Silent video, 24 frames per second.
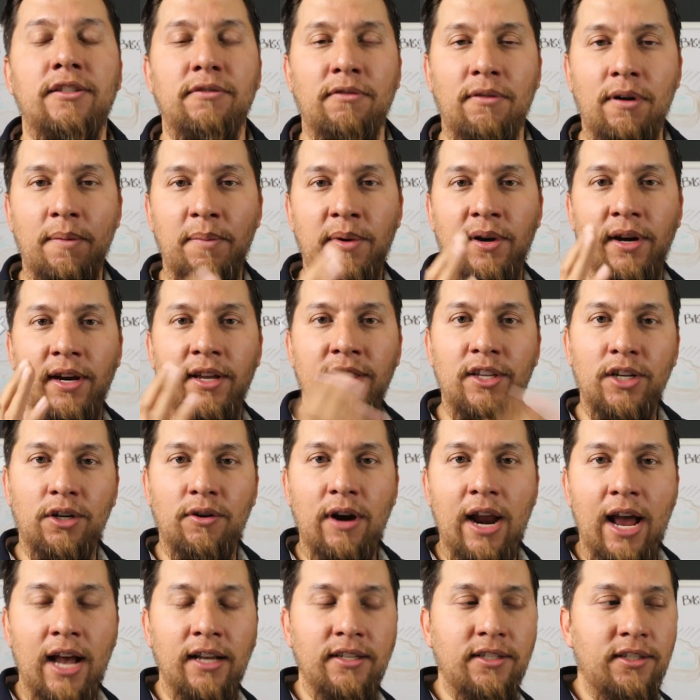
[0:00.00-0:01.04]
So remember, in the
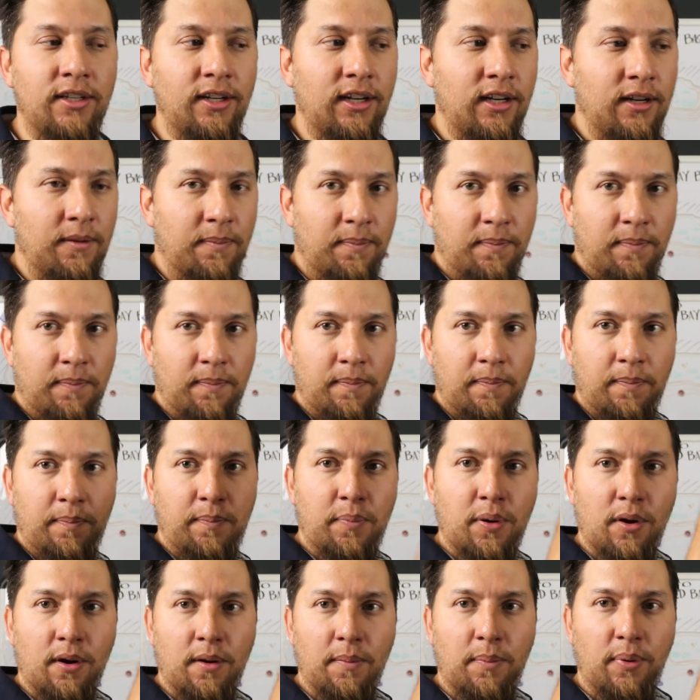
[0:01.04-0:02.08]
grass, you're gonna
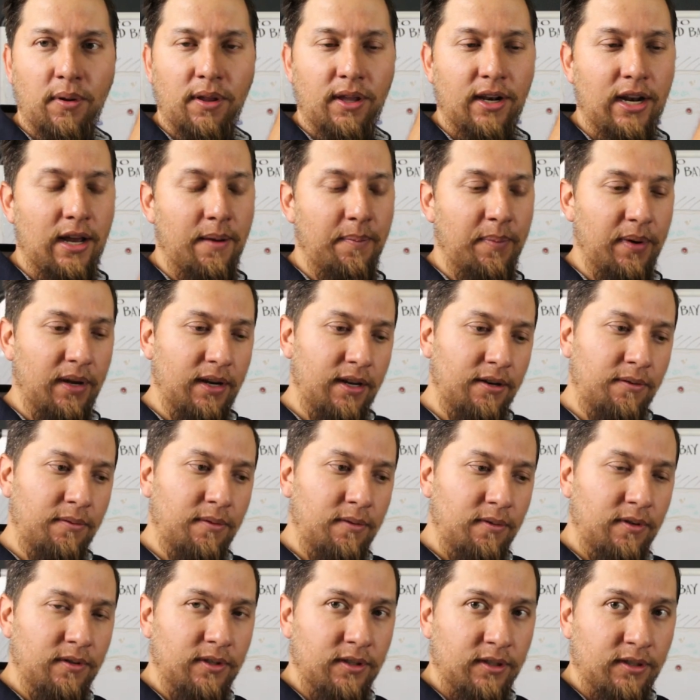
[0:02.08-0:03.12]
pull it up and
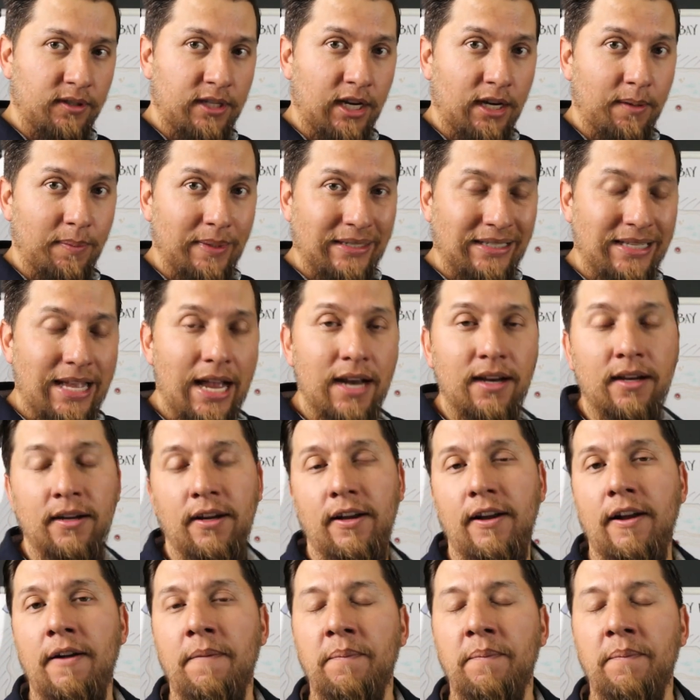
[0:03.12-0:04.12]
take up the slack.